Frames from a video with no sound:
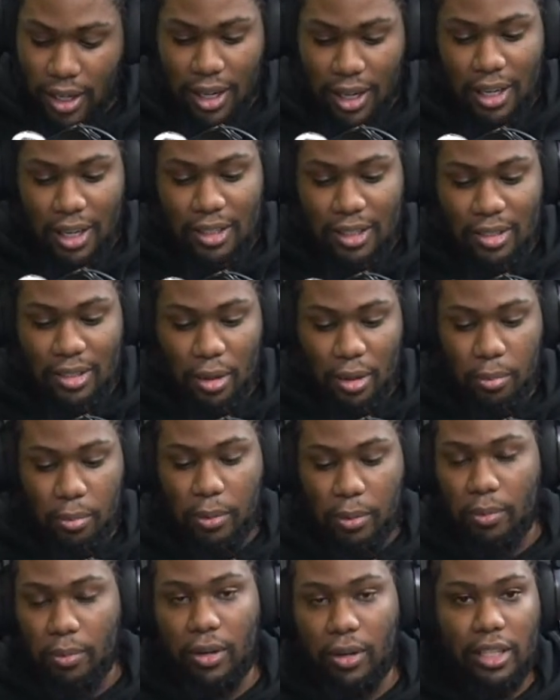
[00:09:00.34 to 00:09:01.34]
Right. So
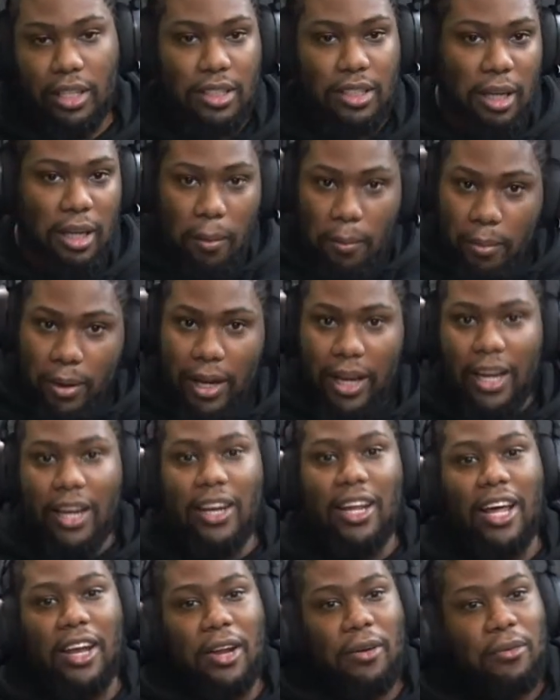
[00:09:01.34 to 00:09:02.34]
people could jump
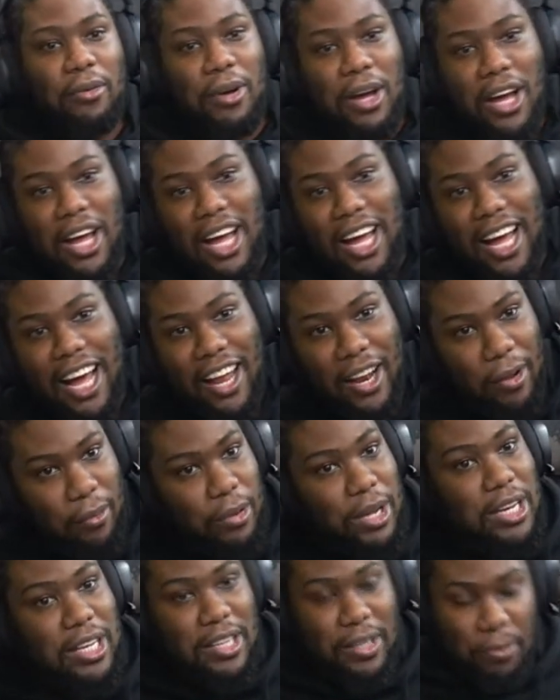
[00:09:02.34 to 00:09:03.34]
in, and then
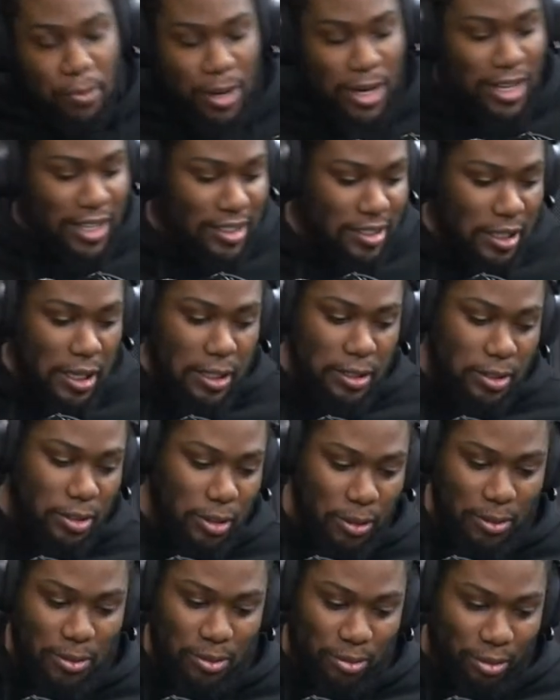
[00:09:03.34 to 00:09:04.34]
we discuss
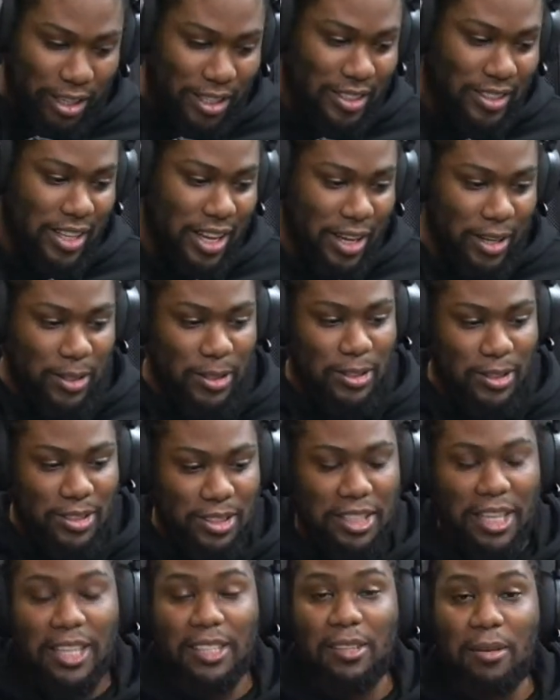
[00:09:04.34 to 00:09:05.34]
those things there,
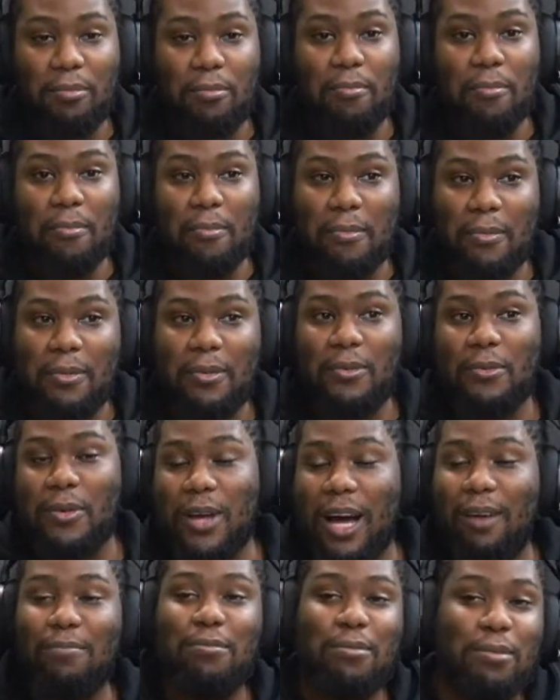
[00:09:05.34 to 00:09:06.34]
because there's some
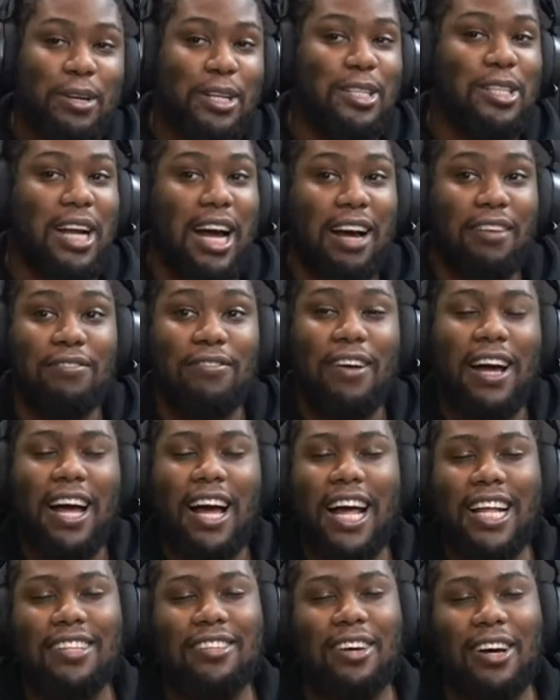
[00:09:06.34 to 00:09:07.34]
I've
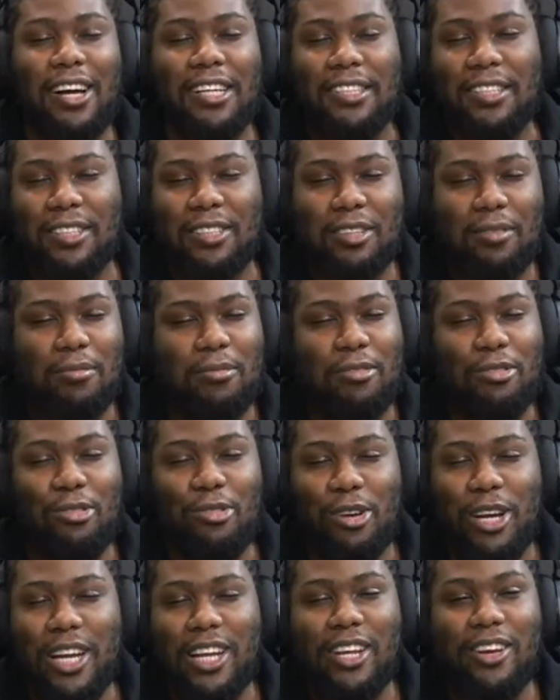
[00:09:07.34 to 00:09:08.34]
had to answer
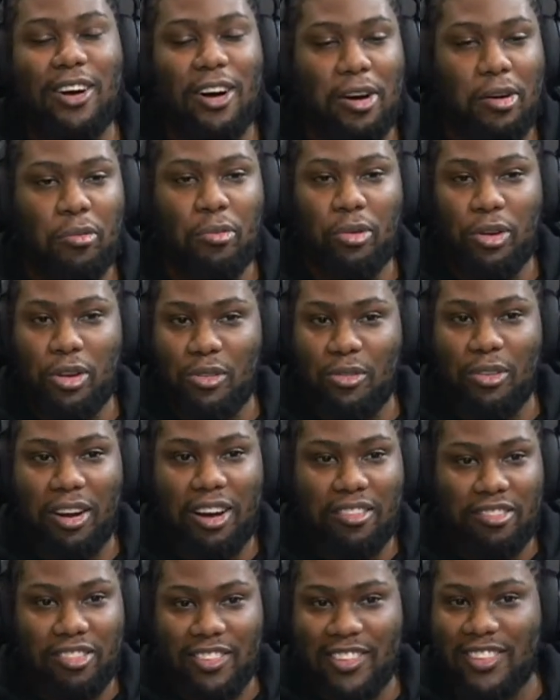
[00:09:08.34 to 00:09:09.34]
some really hard would you
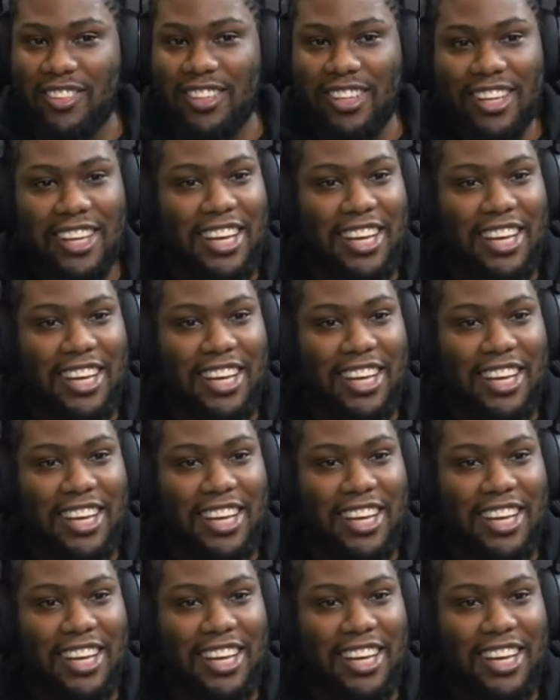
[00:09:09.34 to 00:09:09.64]
rathers,